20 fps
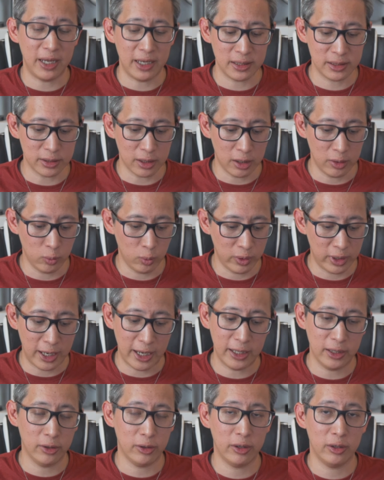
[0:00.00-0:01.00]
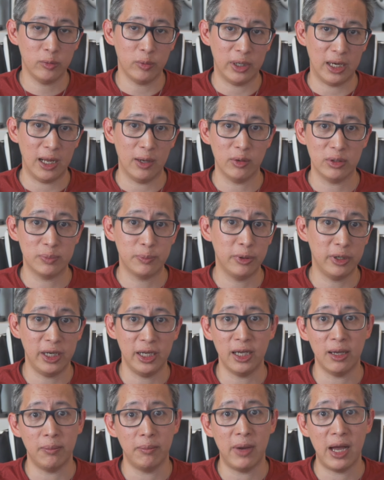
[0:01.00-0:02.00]
based on what I learned when I was
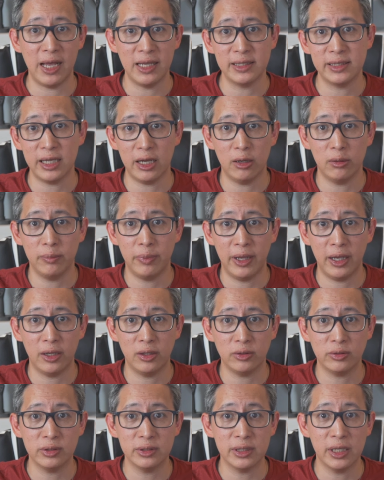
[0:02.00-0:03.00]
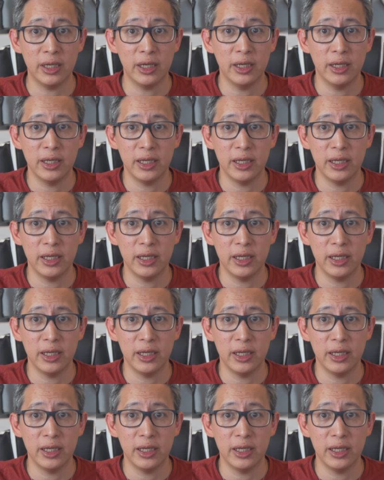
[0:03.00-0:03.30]
putting up my sound panels